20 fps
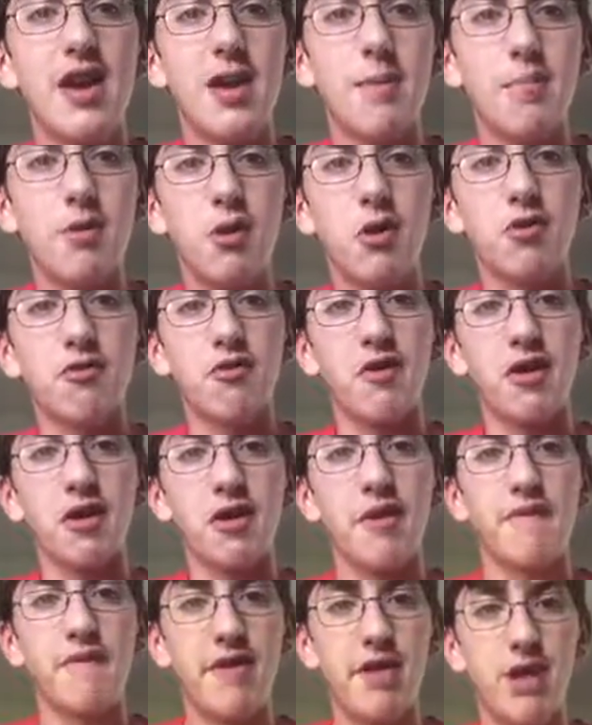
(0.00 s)
And Peter's
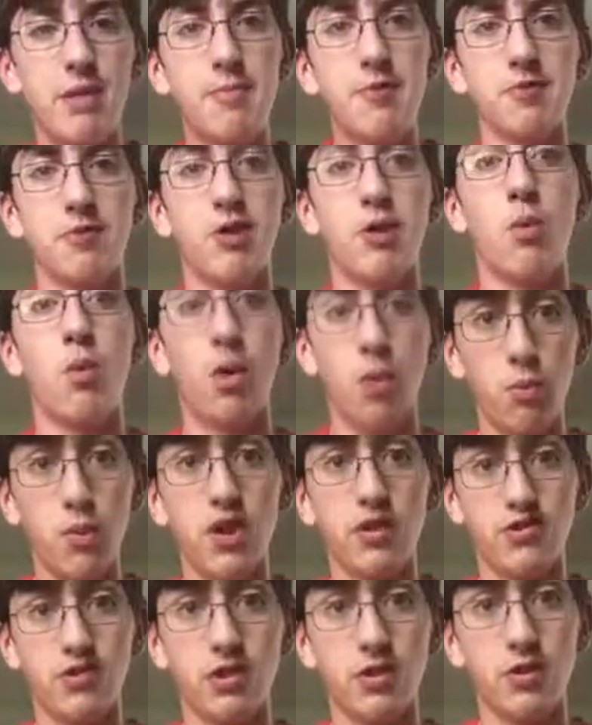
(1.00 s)
like, Venom, there's only one
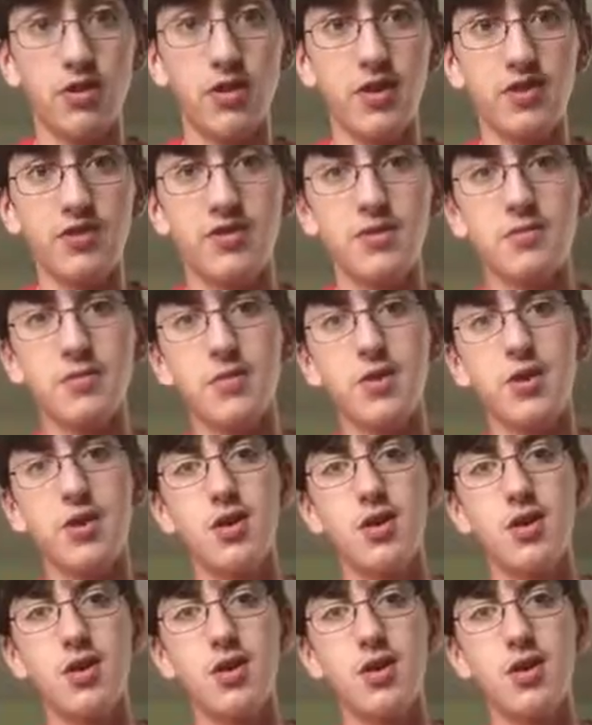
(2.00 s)
way to settle this.